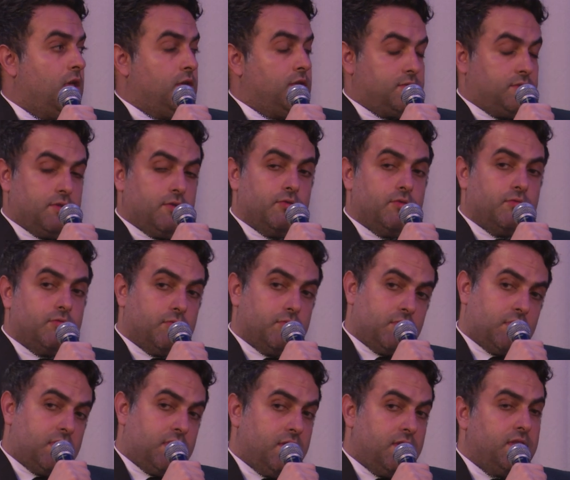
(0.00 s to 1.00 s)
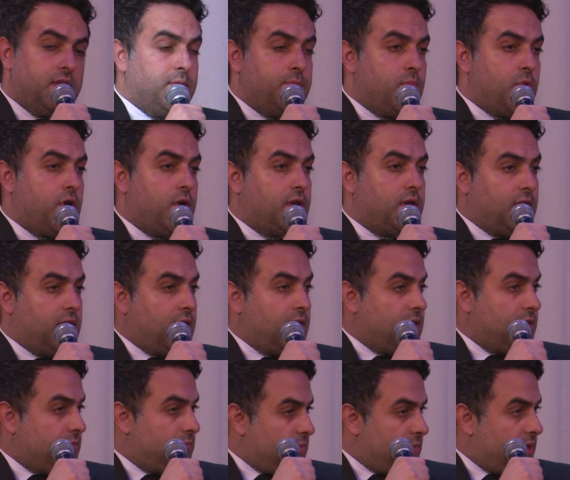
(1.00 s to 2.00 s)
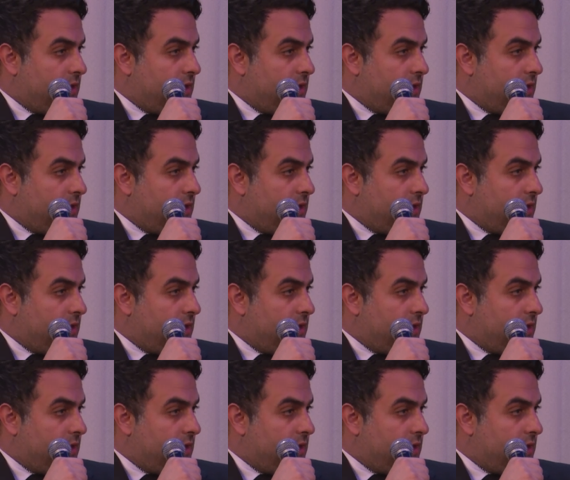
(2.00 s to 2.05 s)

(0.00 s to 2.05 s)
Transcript: So clearly marking